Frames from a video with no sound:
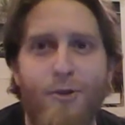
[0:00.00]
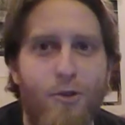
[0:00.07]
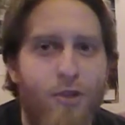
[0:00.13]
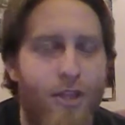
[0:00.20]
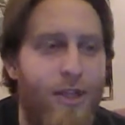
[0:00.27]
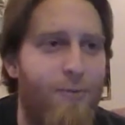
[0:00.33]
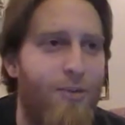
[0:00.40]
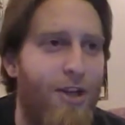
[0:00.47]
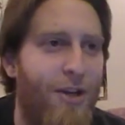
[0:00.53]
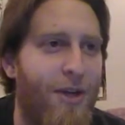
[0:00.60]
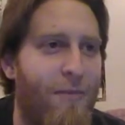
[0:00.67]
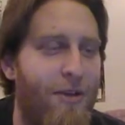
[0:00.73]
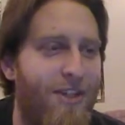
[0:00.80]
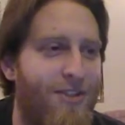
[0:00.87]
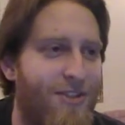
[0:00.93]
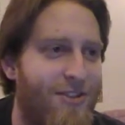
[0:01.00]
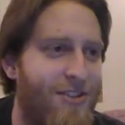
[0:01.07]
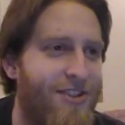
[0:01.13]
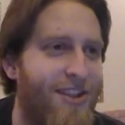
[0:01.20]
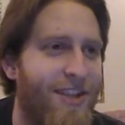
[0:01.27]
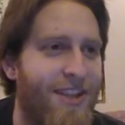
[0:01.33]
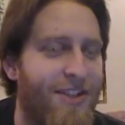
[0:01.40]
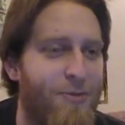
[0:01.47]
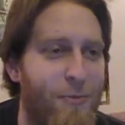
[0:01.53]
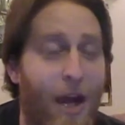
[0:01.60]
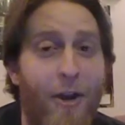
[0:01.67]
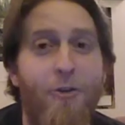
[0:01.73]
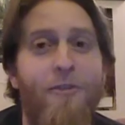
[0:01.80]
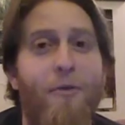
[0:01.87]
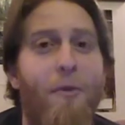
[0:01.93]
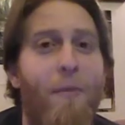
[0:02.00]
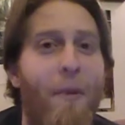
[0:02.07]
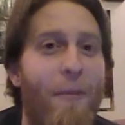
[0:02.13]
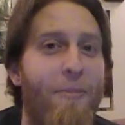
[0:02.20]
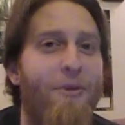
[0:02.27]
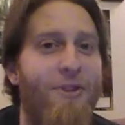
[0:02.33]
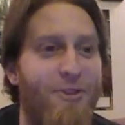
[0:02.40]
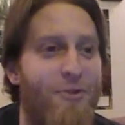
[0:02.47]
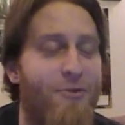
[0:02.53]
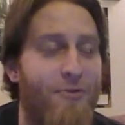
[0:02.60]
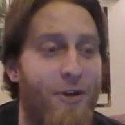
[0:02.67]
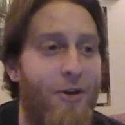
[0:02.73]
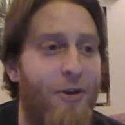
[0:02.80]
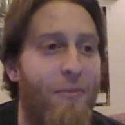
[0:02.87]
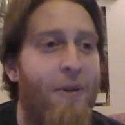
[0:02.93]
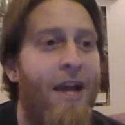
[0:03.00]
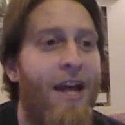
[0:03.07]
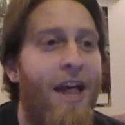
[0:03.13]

She keeps yelling at me, it's Insidious, but I don't even remember this film.